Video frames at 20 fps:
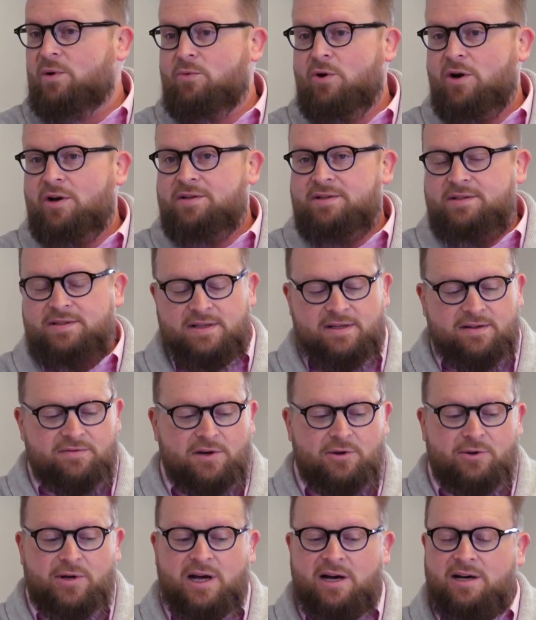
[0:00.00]
worked
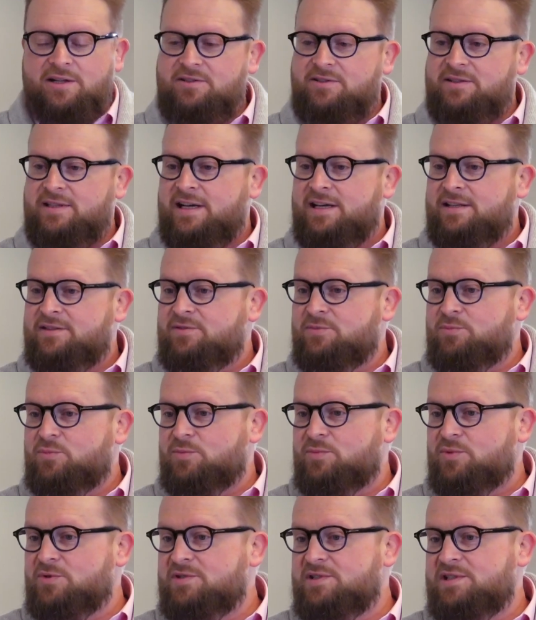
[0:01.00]
very hard on that to
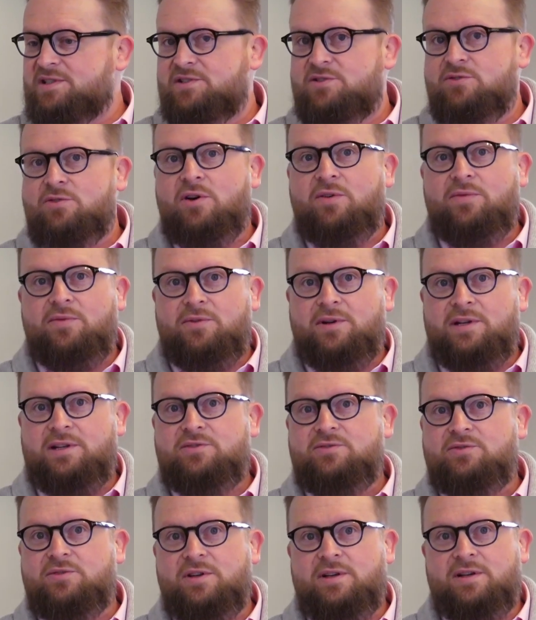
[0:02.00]
propose this new offering
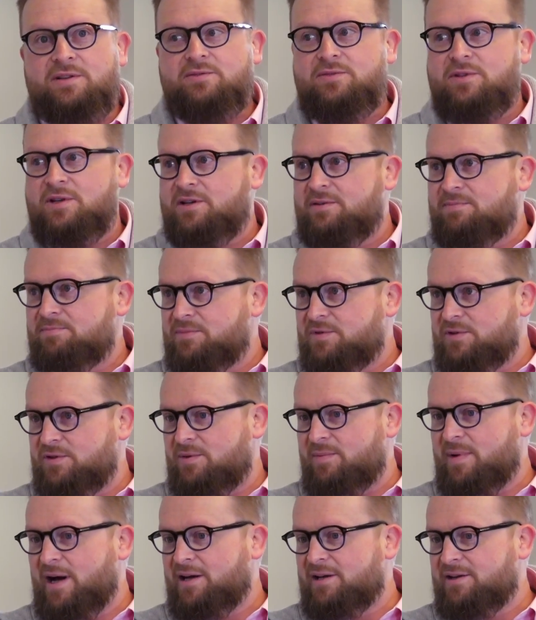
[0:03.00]
to
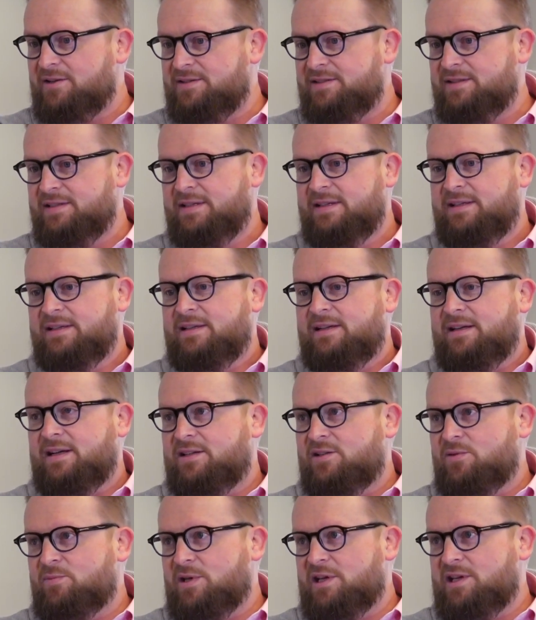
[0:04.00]
the market
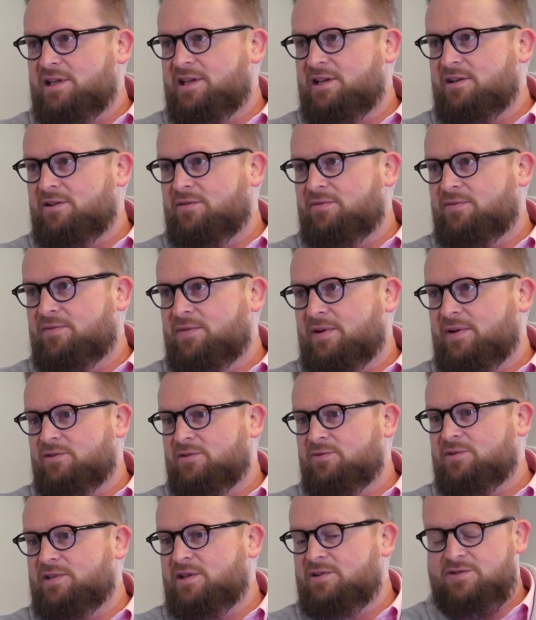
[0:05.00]
at the beginning of
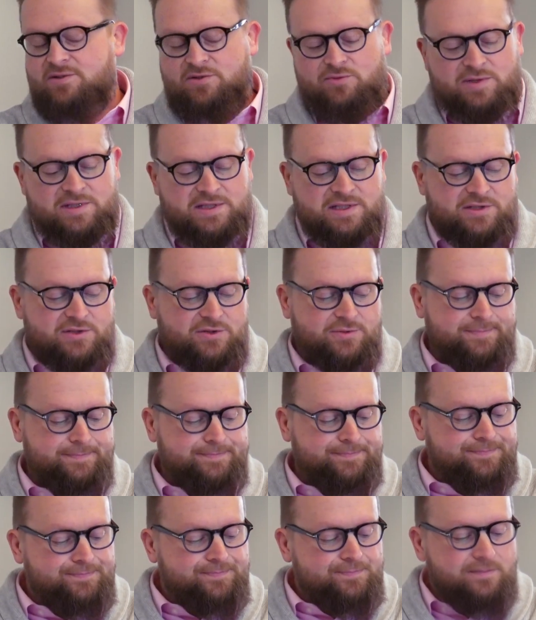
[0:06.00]
2022.
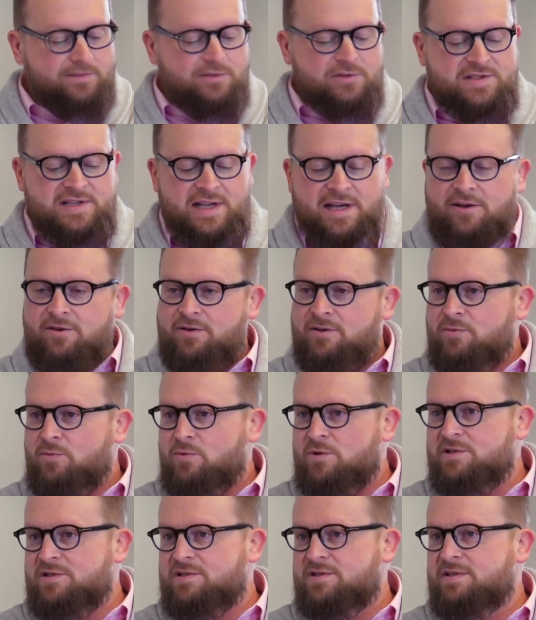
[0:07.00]
The second
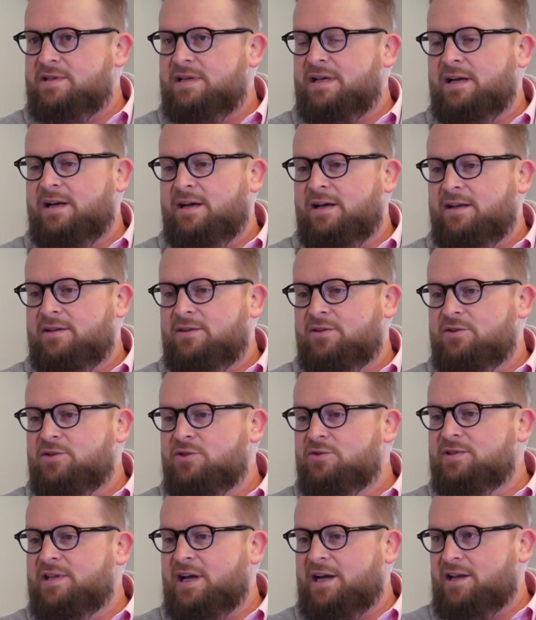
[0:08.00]
was the
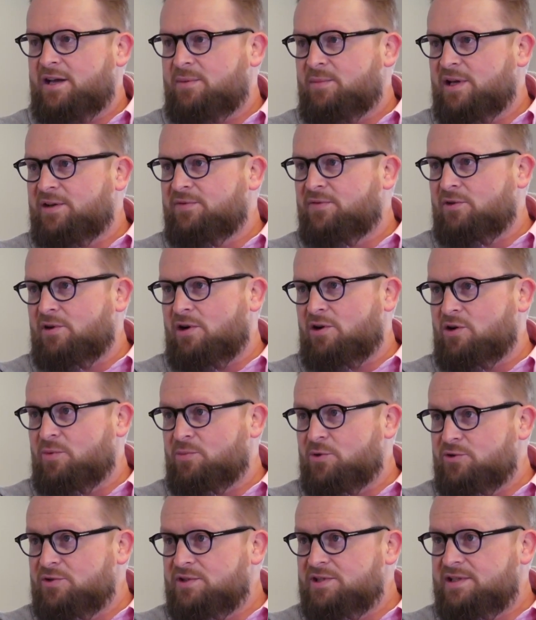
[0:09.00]
new dynamic for our
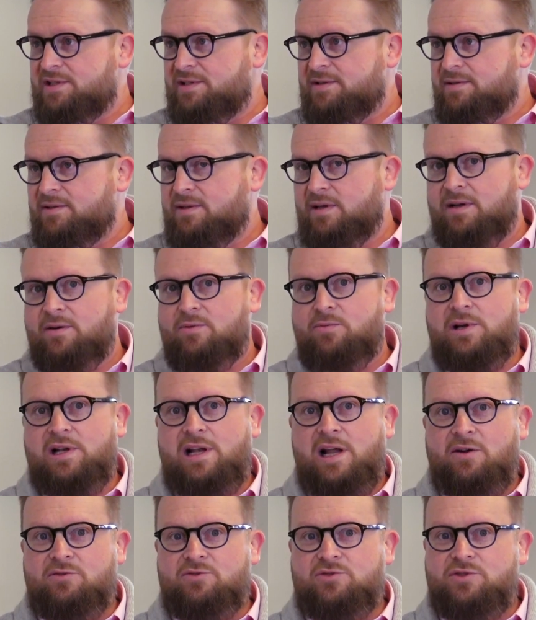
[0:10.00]
community. We
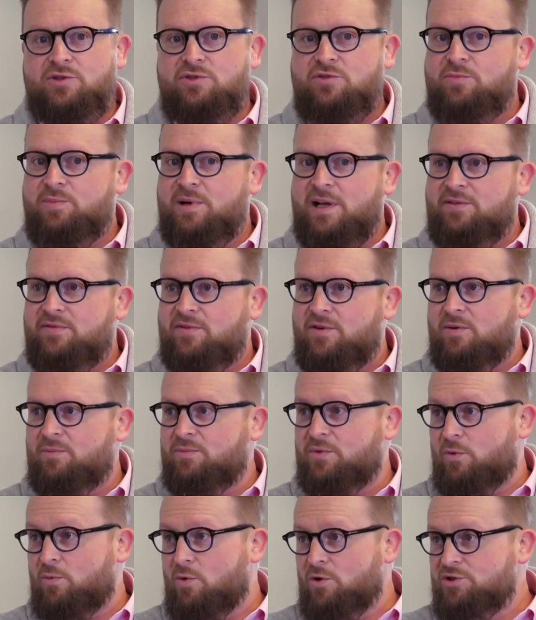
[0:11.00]
launched the new platform,
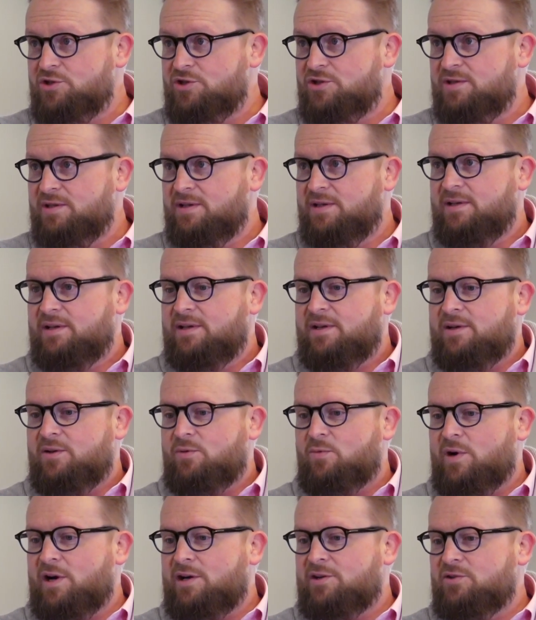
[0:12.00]
The Watch,
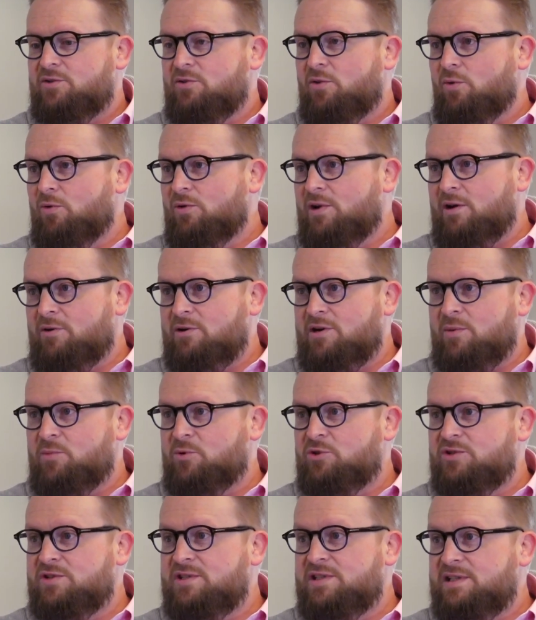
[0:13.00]
where you know all our
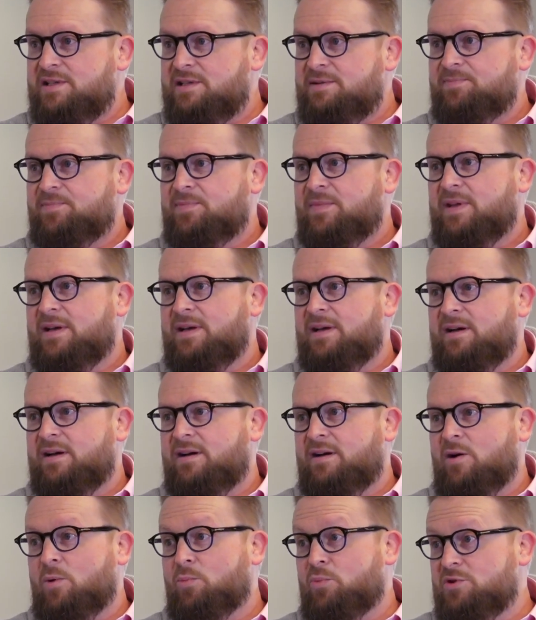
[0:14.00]
community,
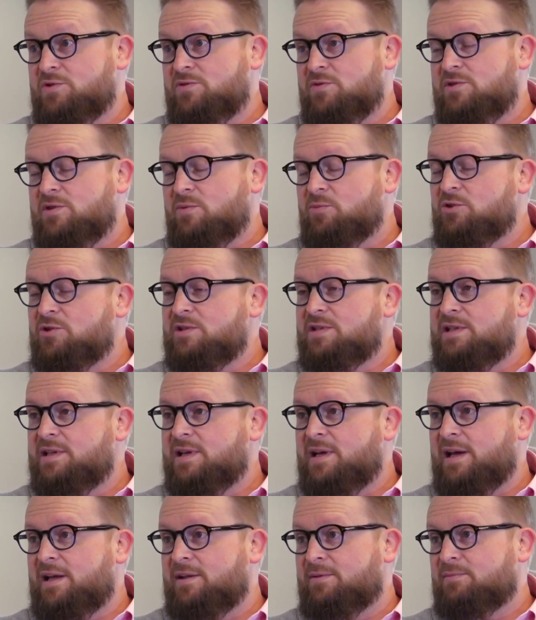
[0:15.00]
open source community
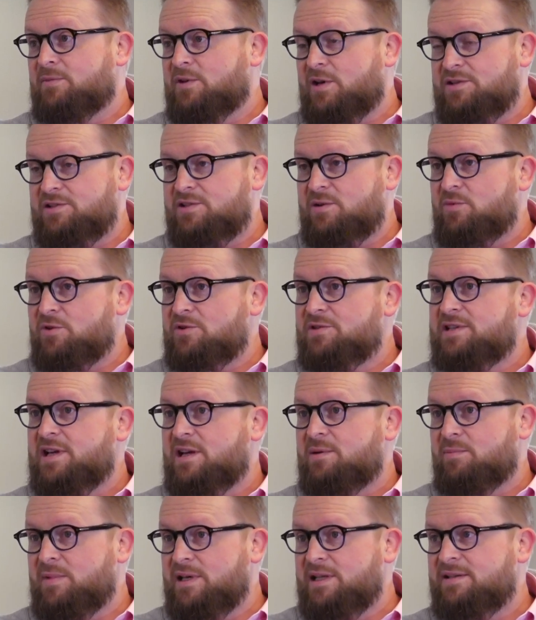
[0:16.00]
and customers
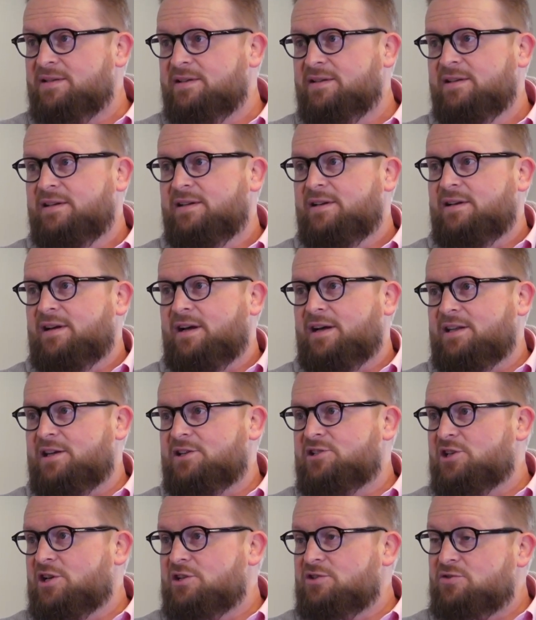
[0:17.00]
can meet and
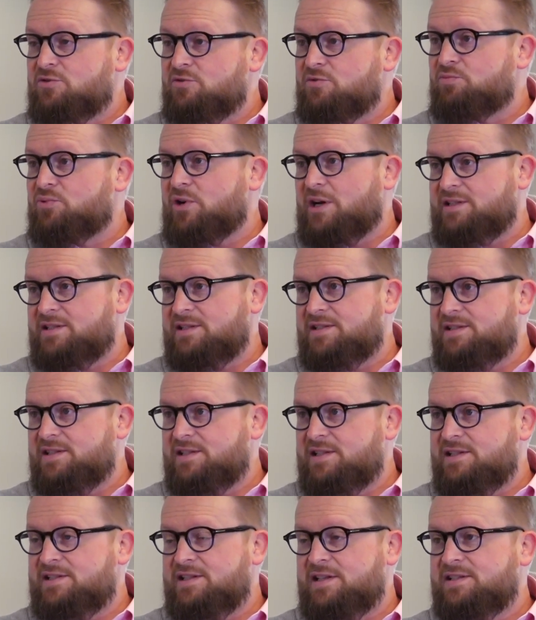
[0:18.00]
exchange good
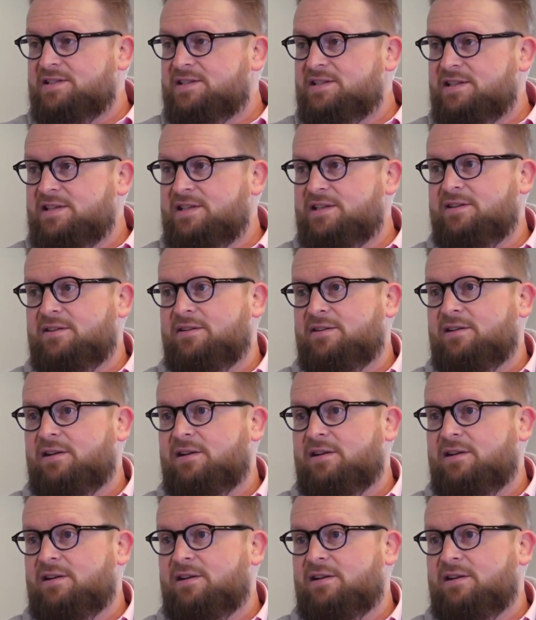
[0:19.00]
practices and see